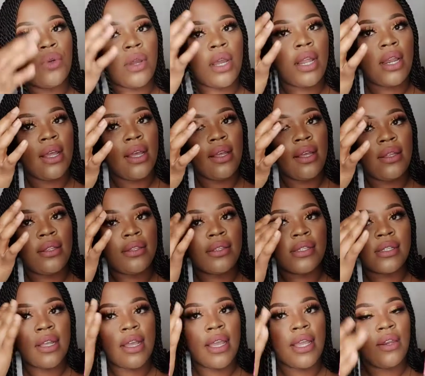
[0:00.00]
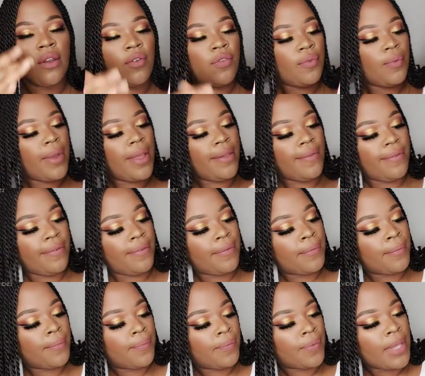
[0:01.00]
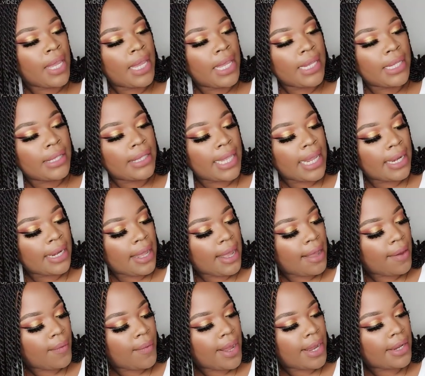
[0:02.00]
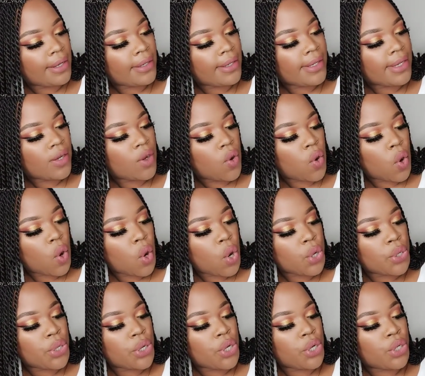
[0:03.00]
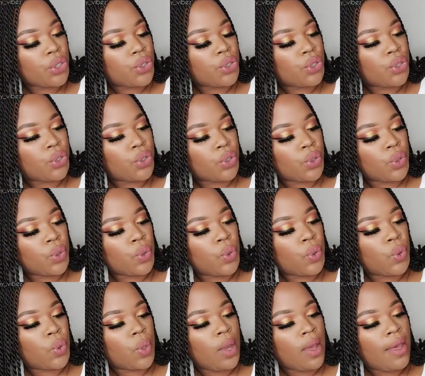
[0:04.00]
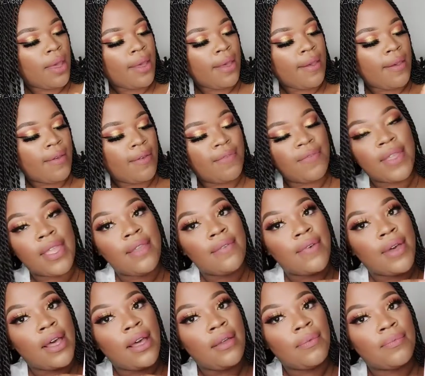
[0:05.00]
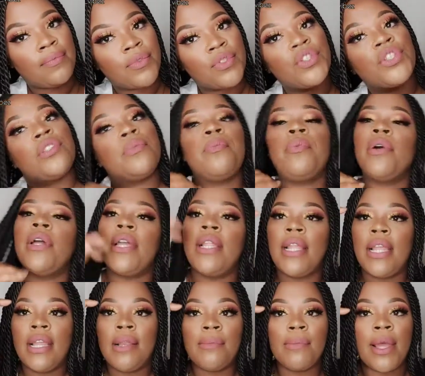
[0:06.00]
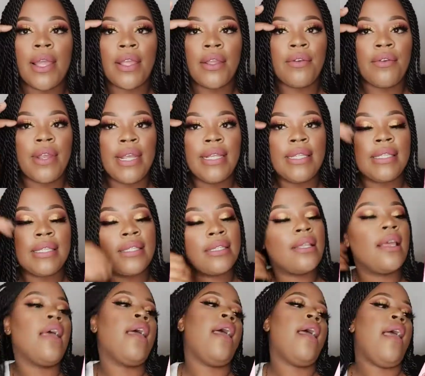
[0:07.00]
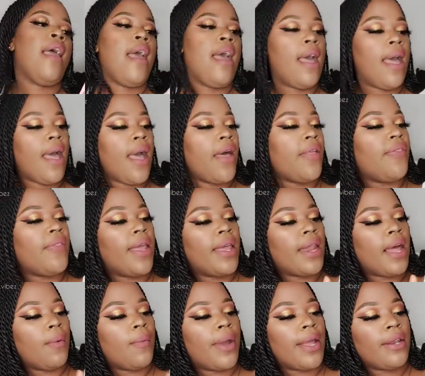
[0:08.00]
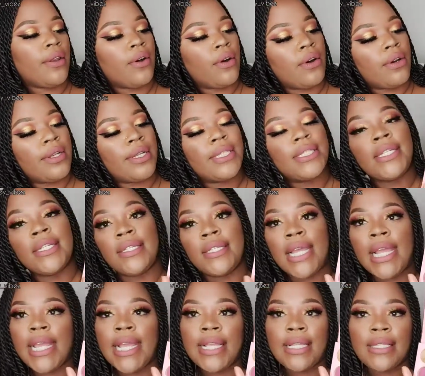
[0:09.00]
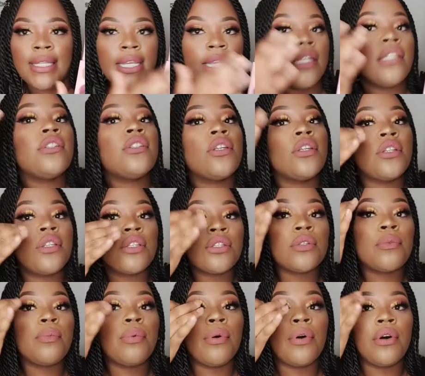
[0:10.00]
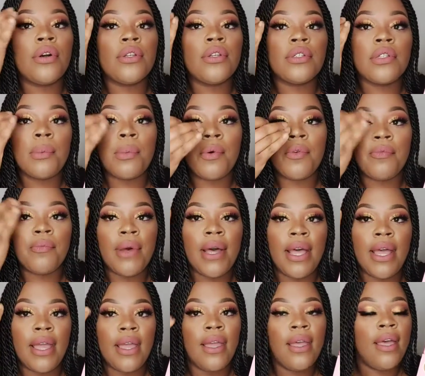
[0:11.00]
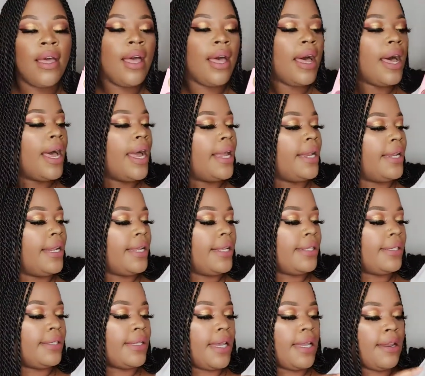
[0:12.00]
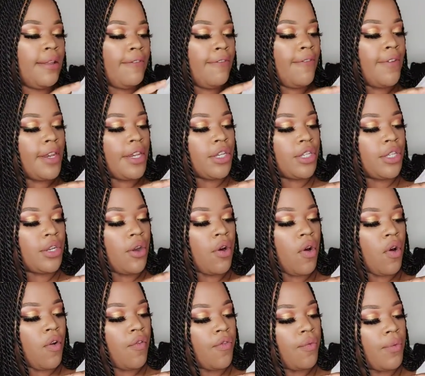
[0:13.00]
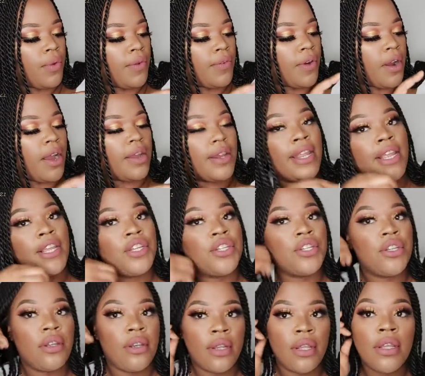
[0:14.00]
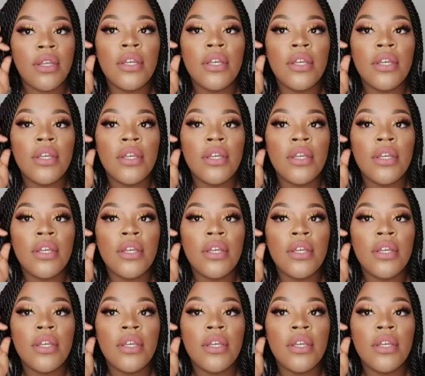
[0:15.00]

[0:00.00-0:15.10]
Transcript: color starting off with. Then I went on to Fever, just put it in my crease. And then I went on to Daisy to just put on top of my eyelids, and then finished it off with Carnation